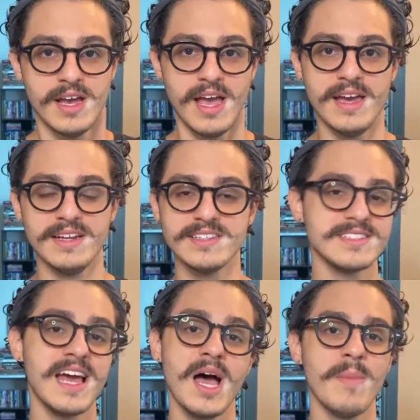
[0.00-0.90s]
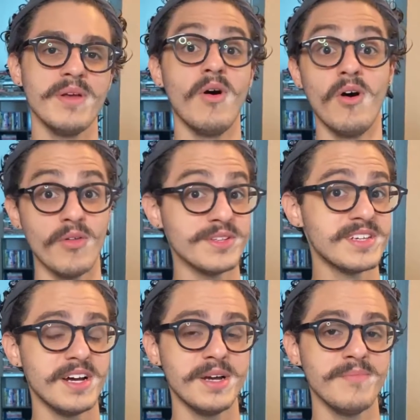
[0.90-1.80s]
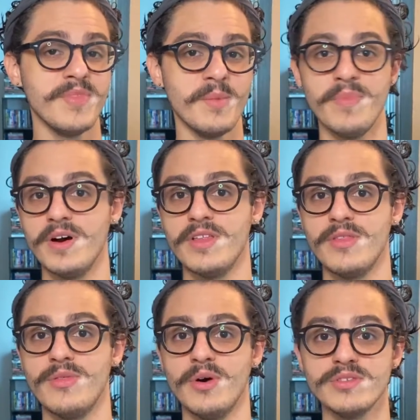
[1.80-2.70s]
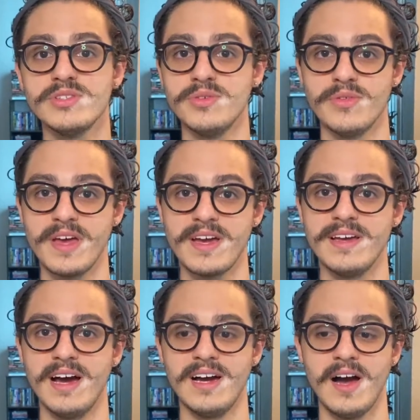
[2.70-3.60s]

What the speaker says: And it doesn't happen all the time, but those who do that,